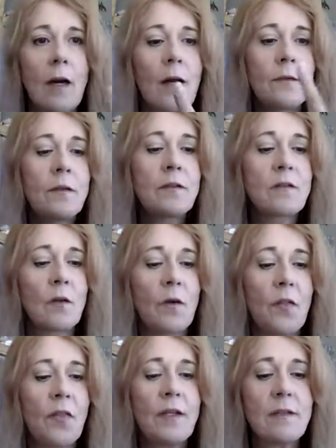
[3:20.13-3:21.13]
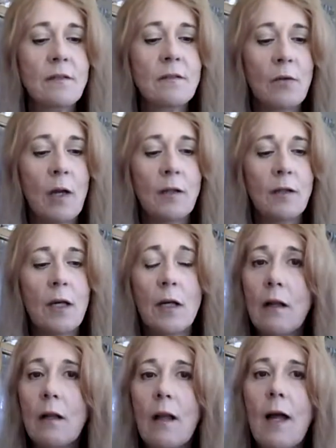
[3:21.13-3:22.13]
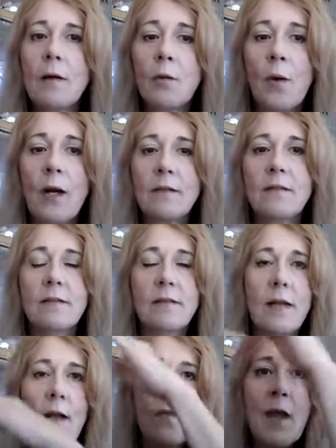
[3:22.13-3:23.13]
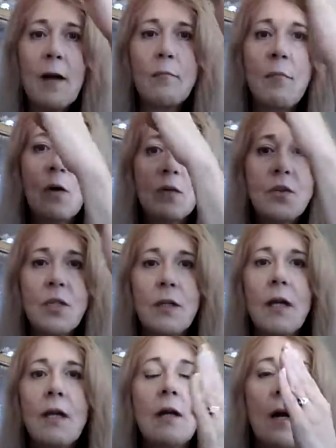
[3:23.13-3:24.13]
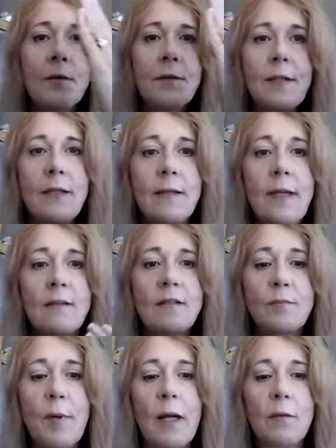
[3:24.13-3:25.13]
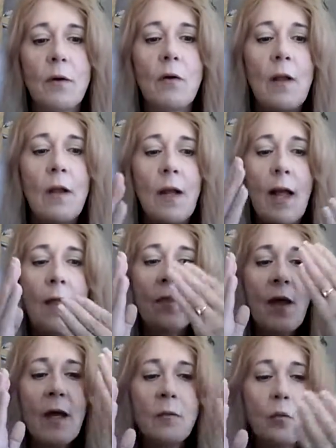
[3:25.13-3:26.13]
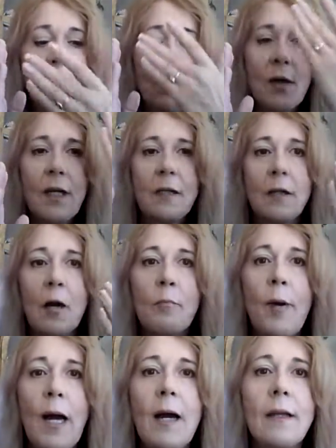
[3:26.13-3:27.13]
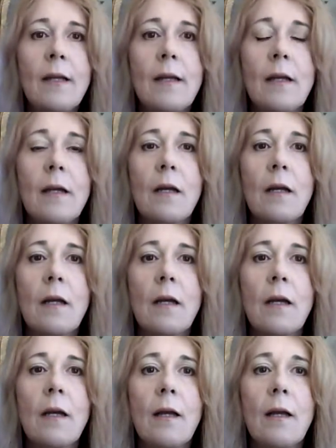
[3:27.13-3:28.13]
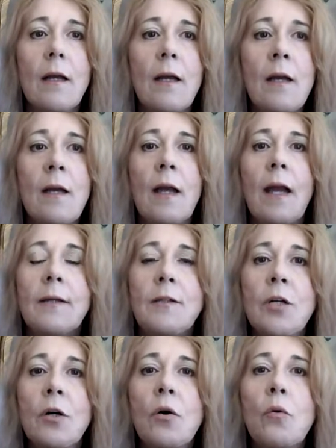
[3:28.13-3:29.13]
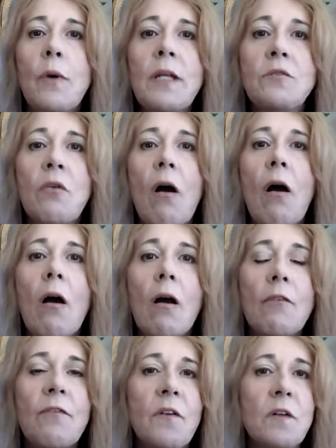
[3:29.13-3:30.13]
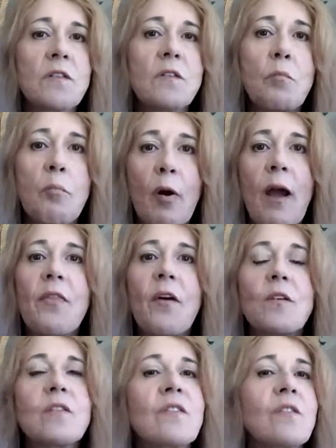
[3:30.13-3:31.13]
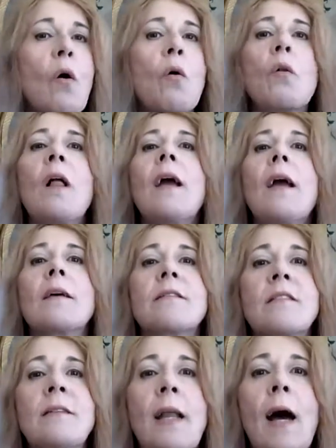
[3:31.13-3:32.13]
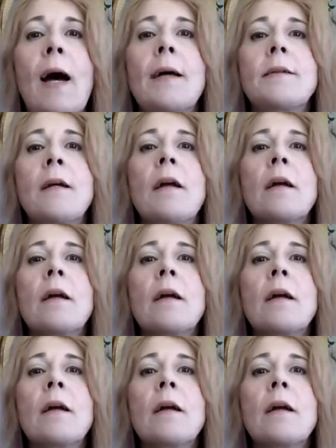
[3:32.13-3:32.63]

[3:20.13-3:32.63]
on this earth, things run clockwise in that motion, our DNA spiral. And then we are in our body. Until we draw our first breath, our soul has not